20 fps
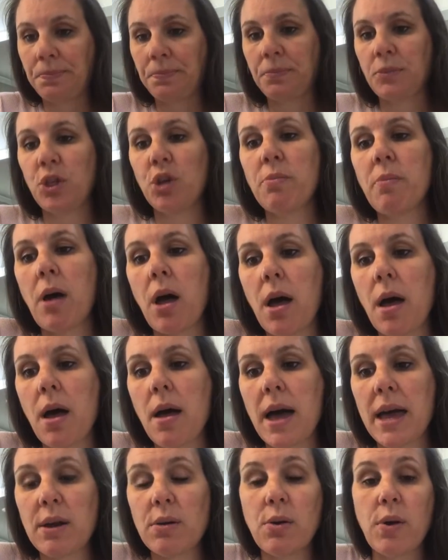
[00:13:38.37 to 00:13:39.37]
Your mom,
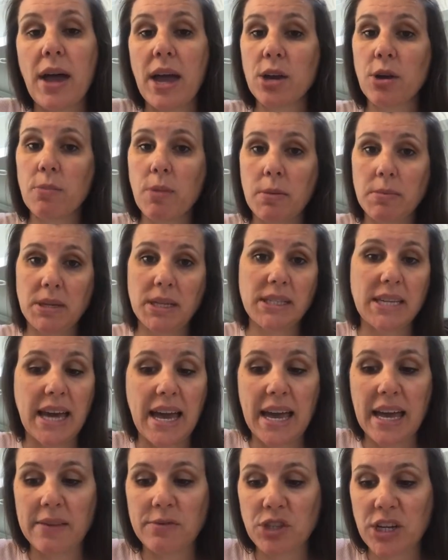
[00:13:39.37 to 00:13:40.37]
I don't know how your mom does it. I
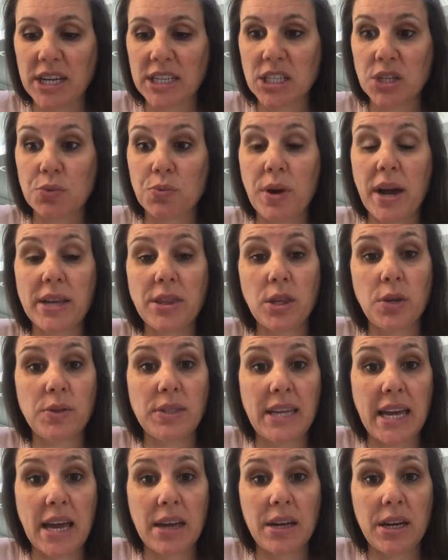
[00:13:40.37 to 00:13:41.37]
have Jackson write those
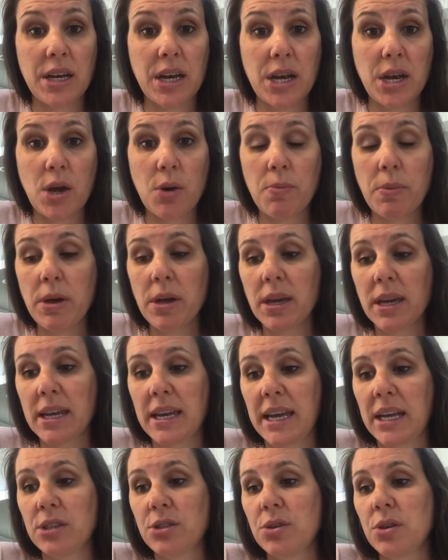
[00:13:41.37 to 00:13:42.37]
down in a notebook and
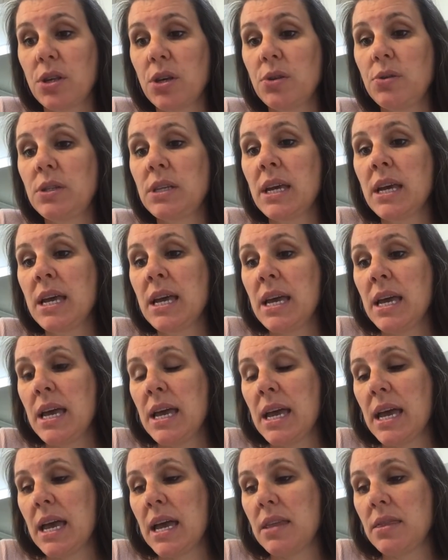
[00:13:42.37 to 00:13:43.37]
answer those.
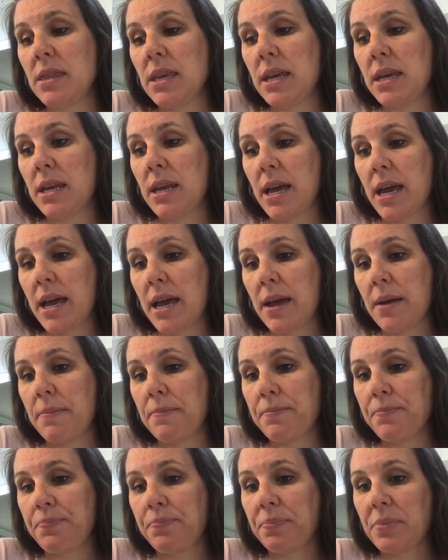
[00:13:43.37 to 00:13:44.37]
And
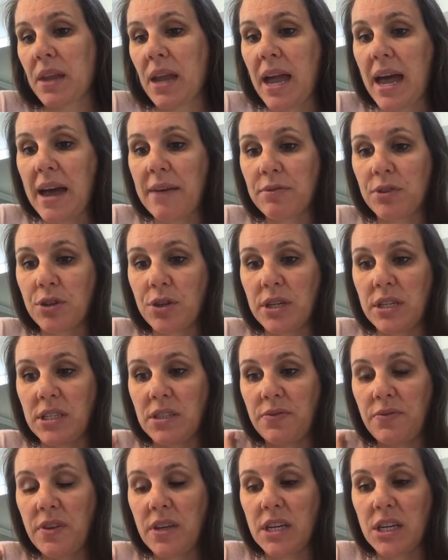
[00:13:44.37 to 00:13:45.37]
then after he's
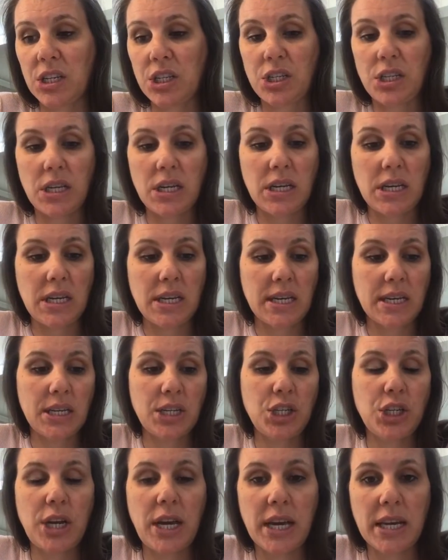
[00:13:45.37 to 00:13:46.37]
finished, he can
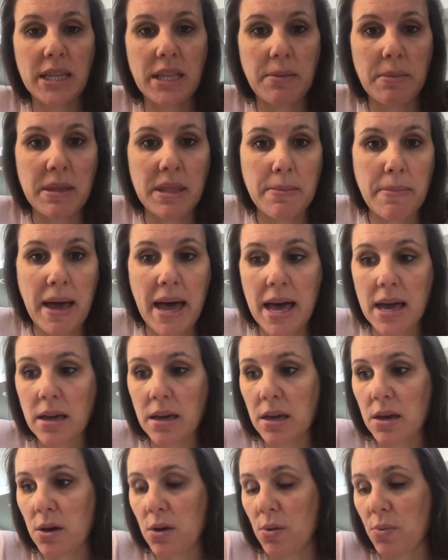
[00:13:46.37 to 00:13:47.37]
check them in the back
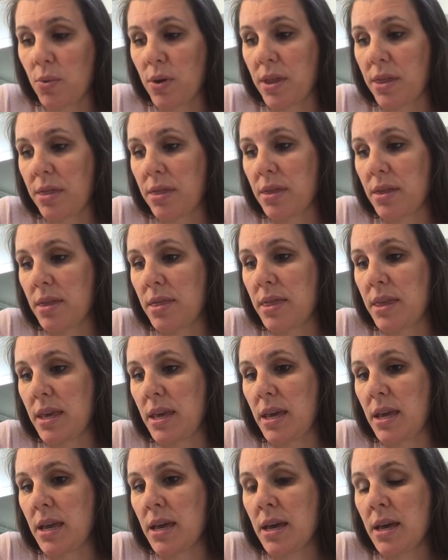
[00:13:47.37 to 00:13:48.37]
with
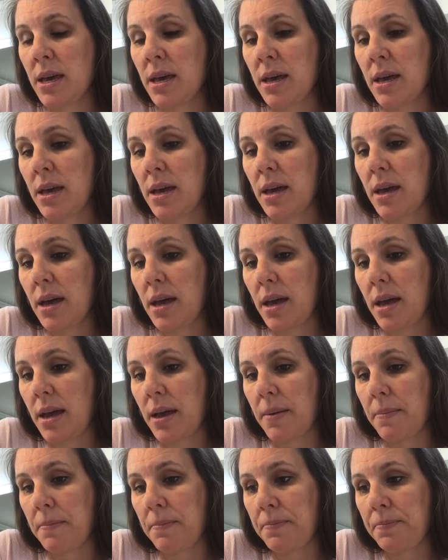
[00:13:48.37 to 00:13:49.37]
the
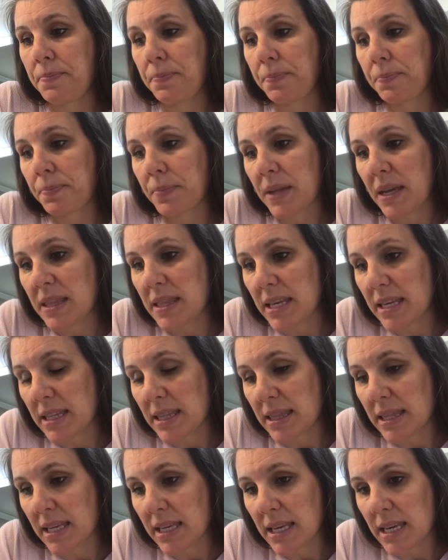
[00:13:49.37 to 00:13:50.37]

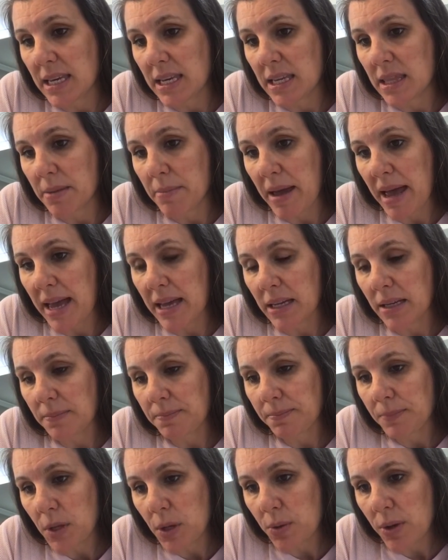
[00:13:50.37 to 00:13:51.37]
key in the back.
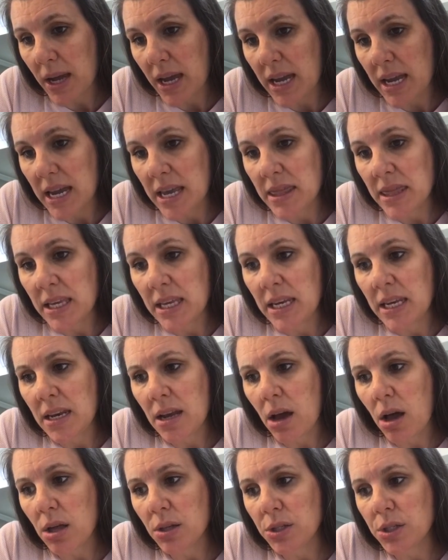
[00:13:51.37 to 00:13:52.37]
Okay, and then
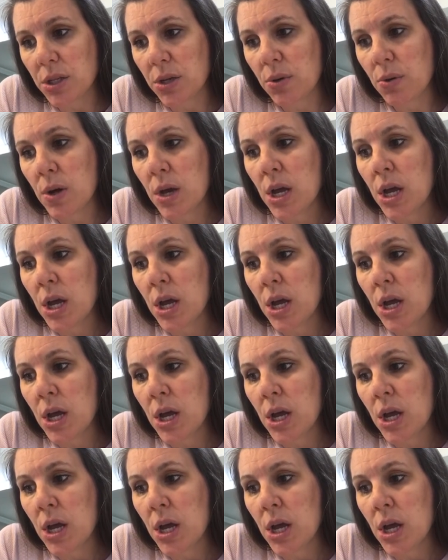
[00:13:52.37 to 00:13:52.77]
also